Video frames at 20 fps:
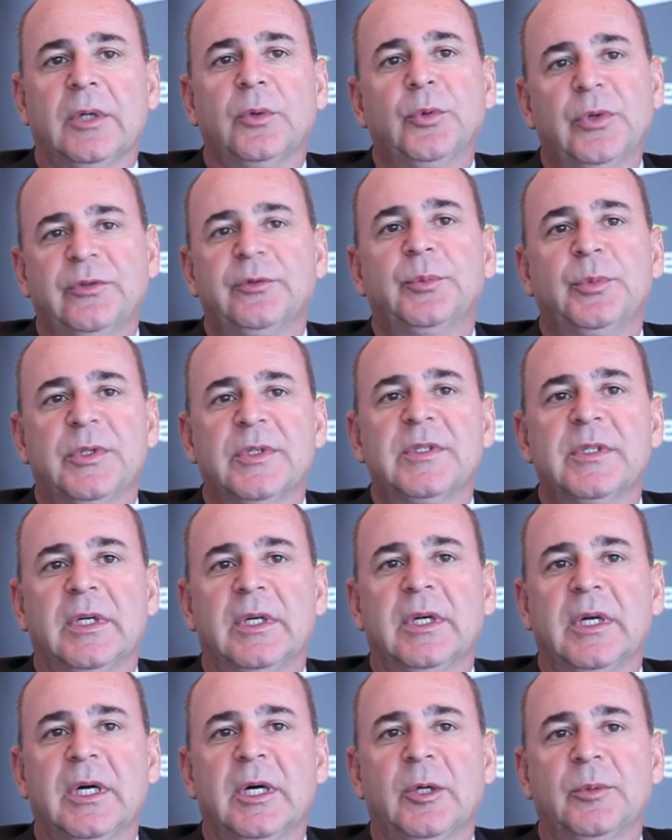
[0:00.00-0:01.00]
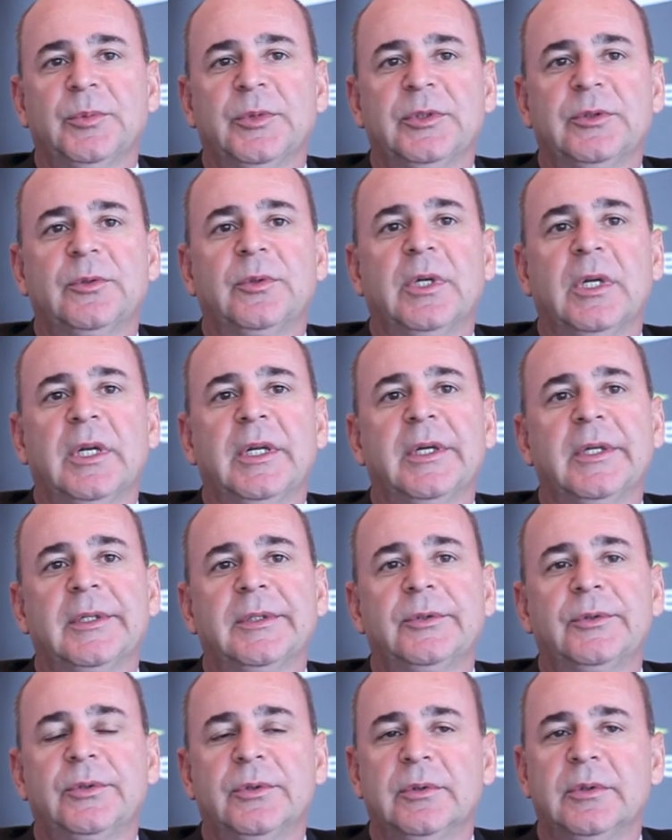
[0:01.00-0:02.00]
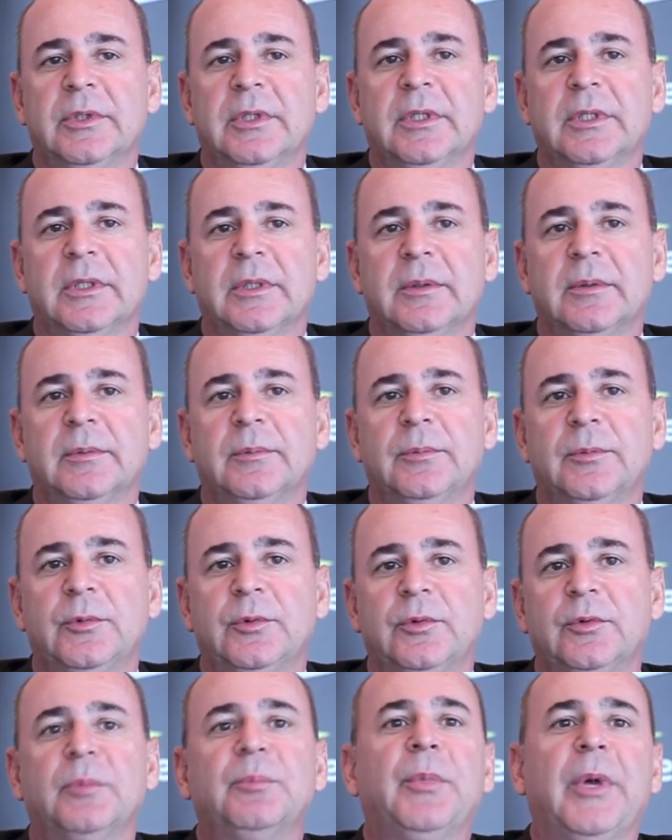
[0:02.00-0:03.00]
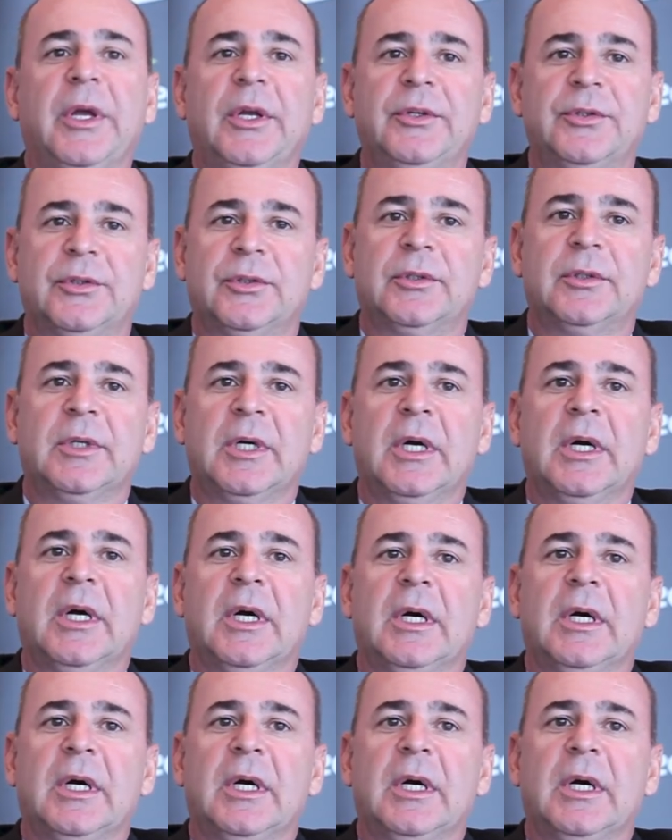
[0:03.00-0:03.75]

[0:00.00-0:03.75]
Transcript: with Brazilian companies related to the major